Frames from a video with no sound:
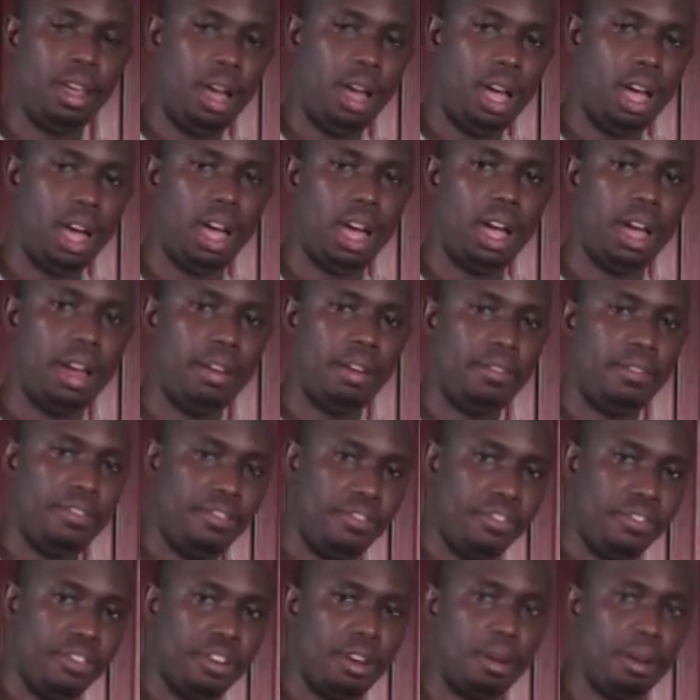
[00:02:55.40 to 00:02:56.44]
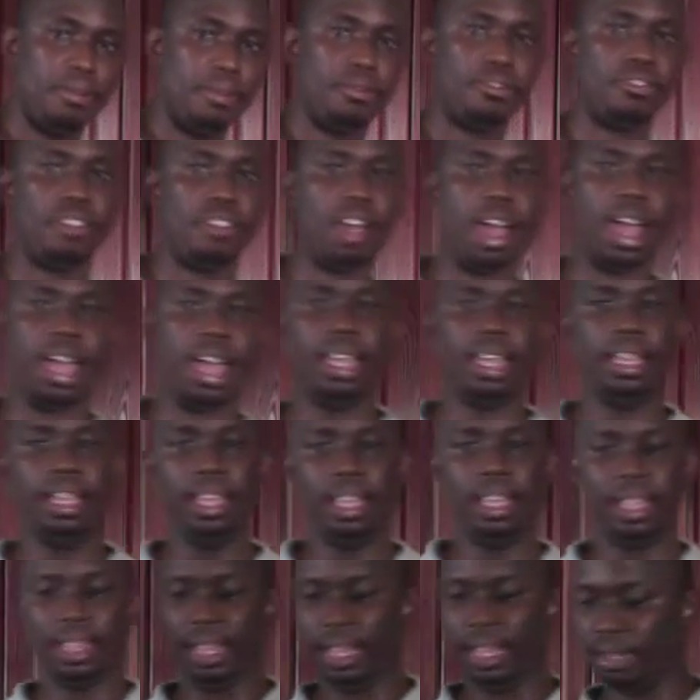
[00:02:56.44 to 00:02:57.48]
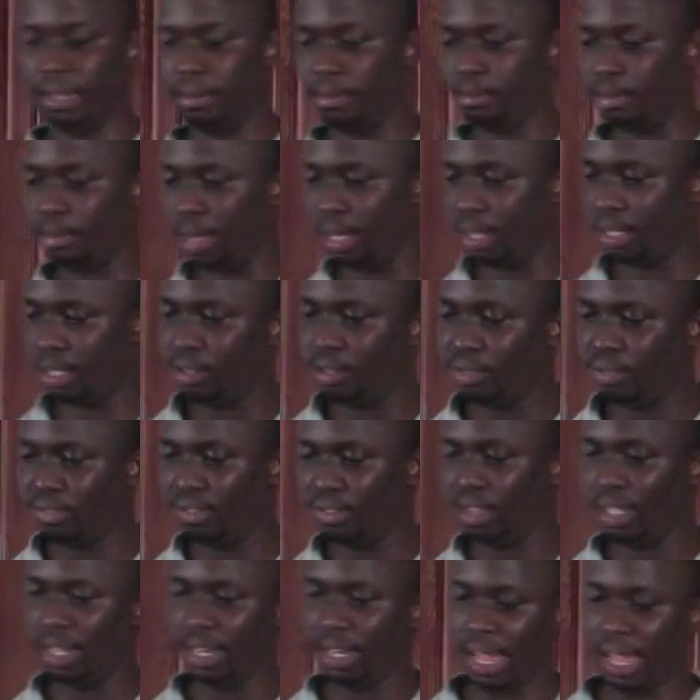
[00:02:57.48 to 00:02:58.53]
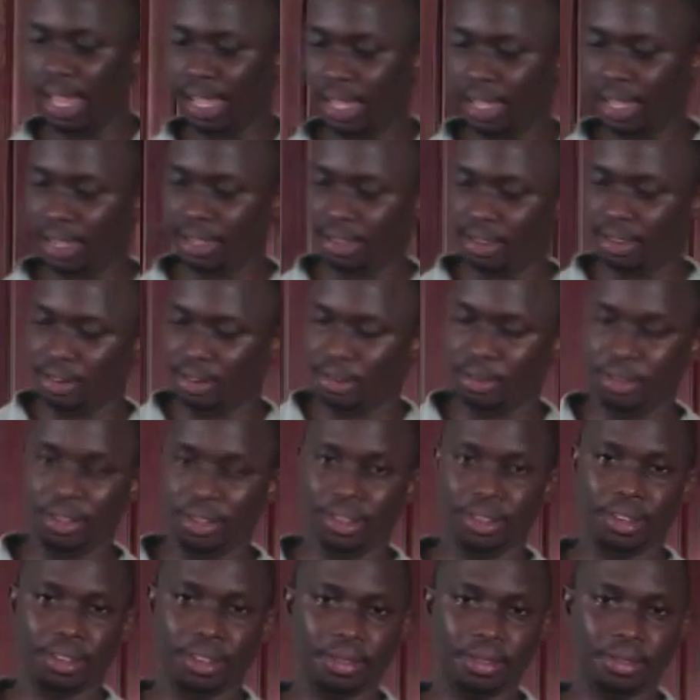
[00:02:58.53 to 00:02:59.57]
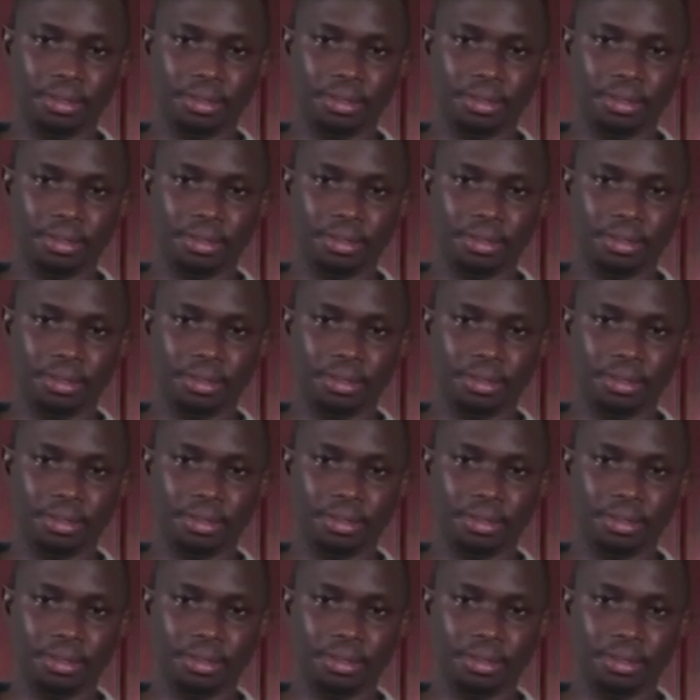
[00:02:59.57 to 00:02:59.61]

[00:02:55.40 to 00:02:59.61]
hard, firm fry that makes you feel like, you know, you're